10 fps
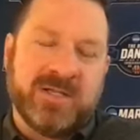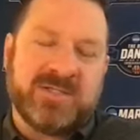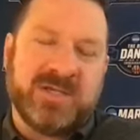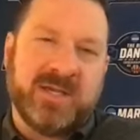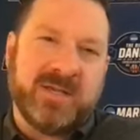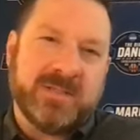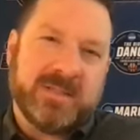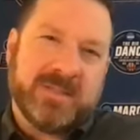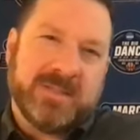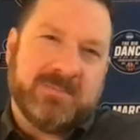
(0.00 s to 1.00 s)
NCAA
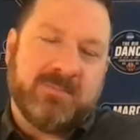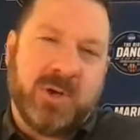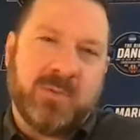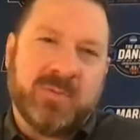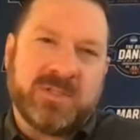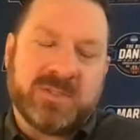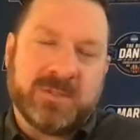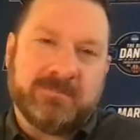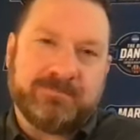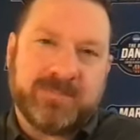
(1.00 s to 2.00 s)
moments.
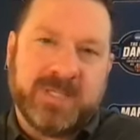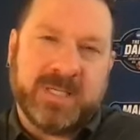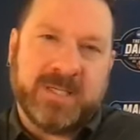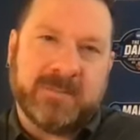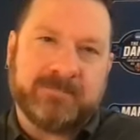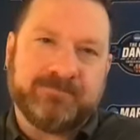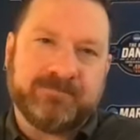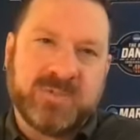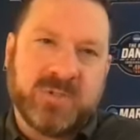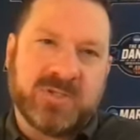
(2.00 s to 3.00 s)
And so
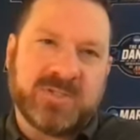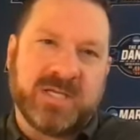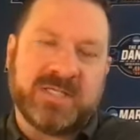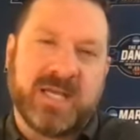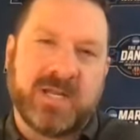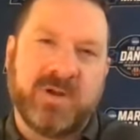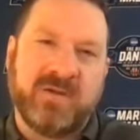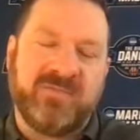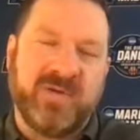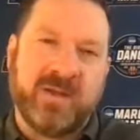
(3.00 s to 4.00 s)
it looks like he's got a
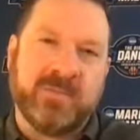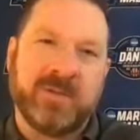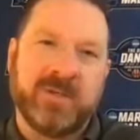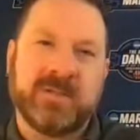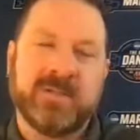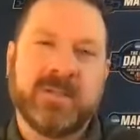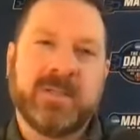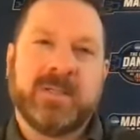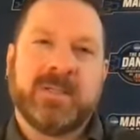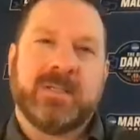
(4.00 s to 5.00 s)
great family. And,
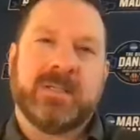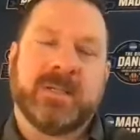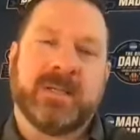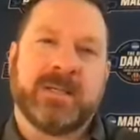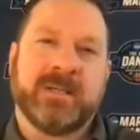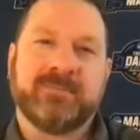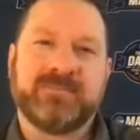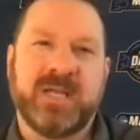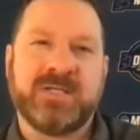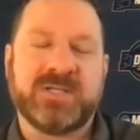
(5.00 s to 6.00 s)

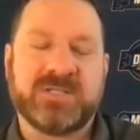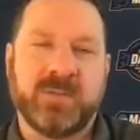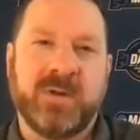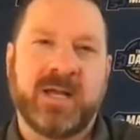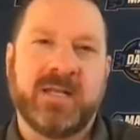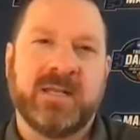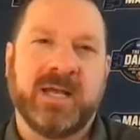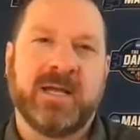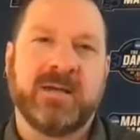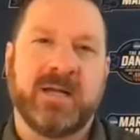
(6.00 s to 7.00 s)
you know, he's just somebody
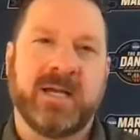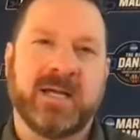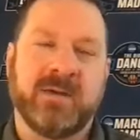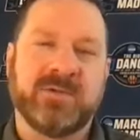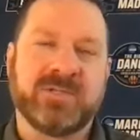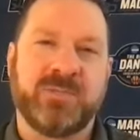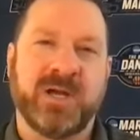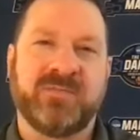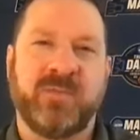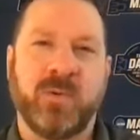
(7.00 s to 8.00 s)
that I got
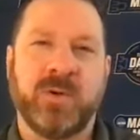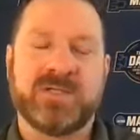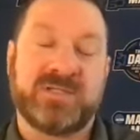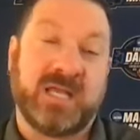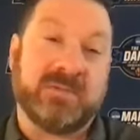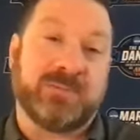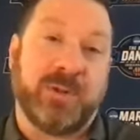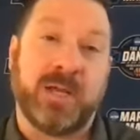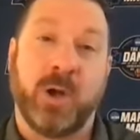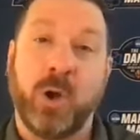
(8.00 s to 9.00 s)
respect for. His teams
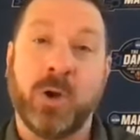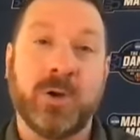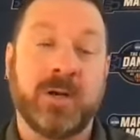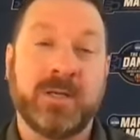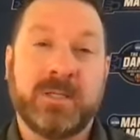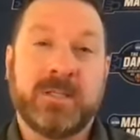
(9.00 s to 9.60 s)
play hard.